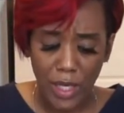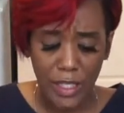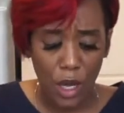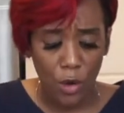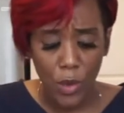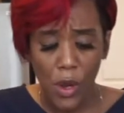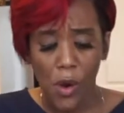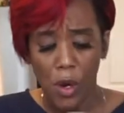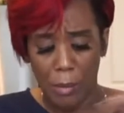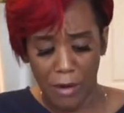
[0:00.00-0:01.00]
So
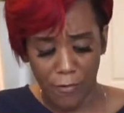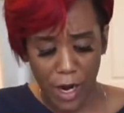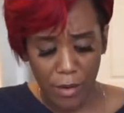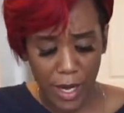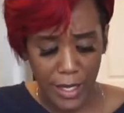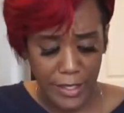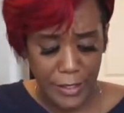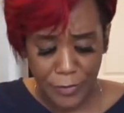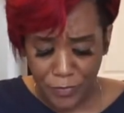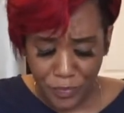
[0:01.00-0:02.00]
my fried
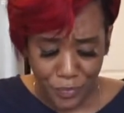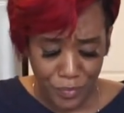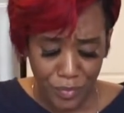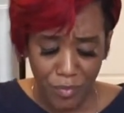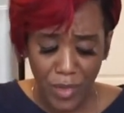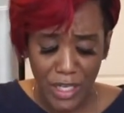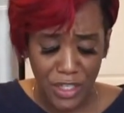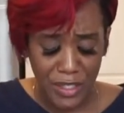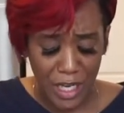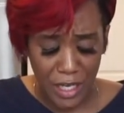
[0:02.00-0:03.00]
rice, it's
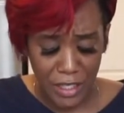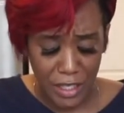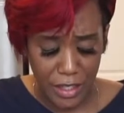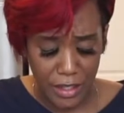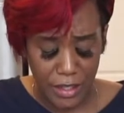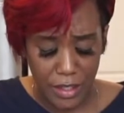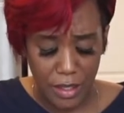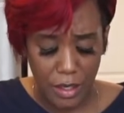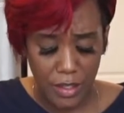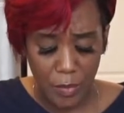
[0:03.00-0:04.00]
just onions,
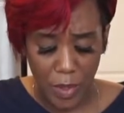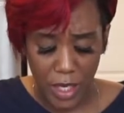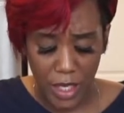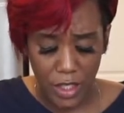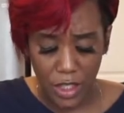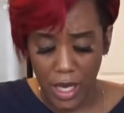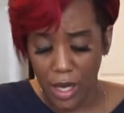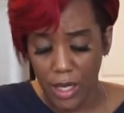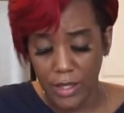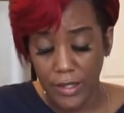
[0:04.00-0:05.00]
spinach,
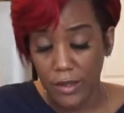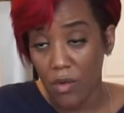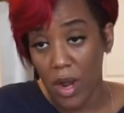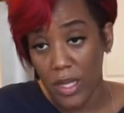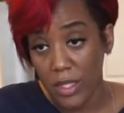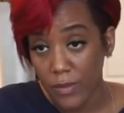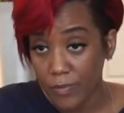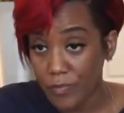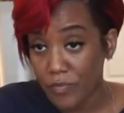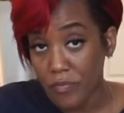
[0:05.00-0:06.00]
eggs, and rice.
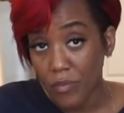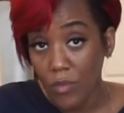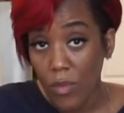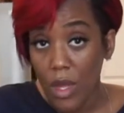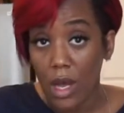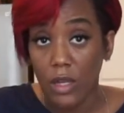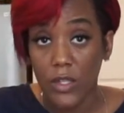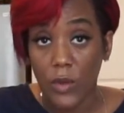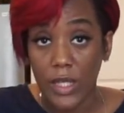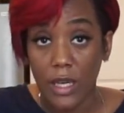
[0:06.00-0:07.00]
A little
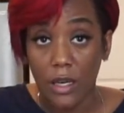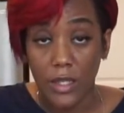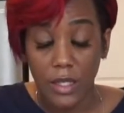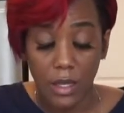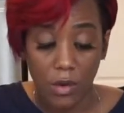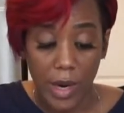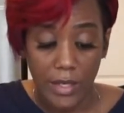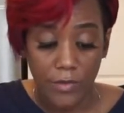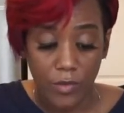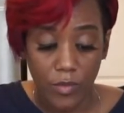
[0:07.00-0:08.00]
soy sauce, a little rice
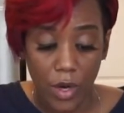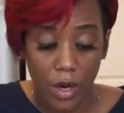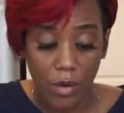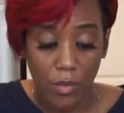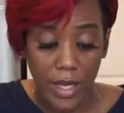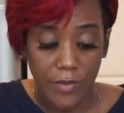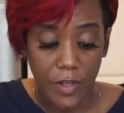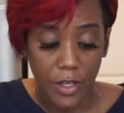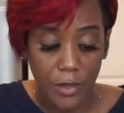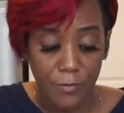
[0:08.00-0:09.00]

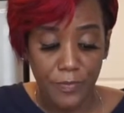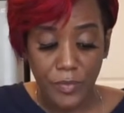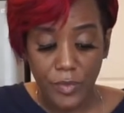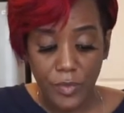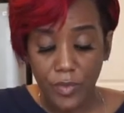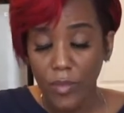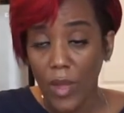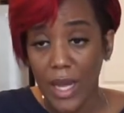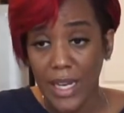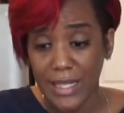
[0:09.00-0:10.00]
vinegar.
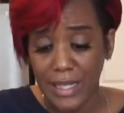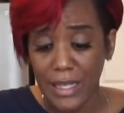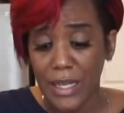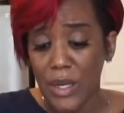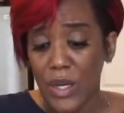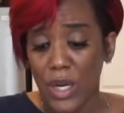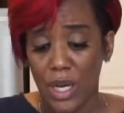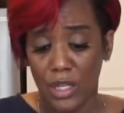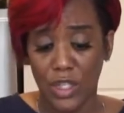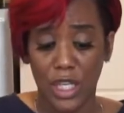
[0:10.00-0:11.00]
That's it.
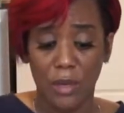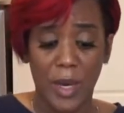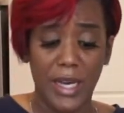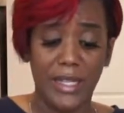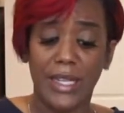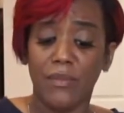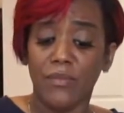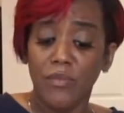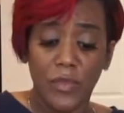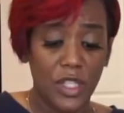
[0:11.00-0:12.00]
A little chili paste.
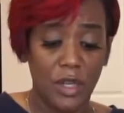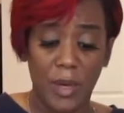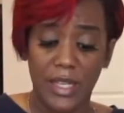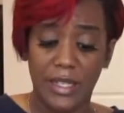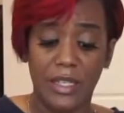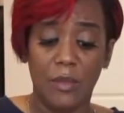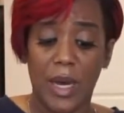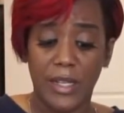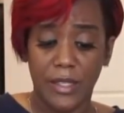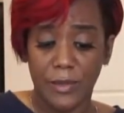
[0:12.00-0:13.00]
Chili paste is
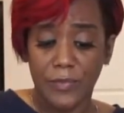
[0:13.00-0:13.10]
spicy.